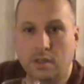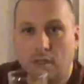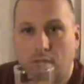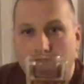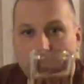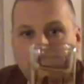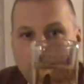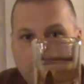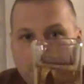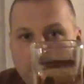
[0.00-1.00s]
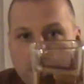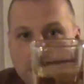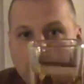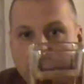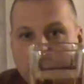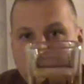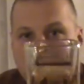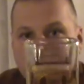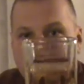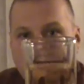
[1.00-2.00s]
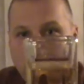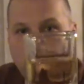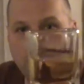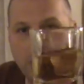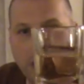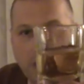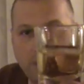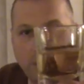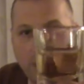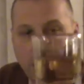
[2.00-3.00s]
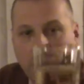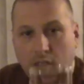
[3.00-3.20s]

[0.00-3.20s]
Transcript: There you go, that'll be good. That's actually slightly more than halfway.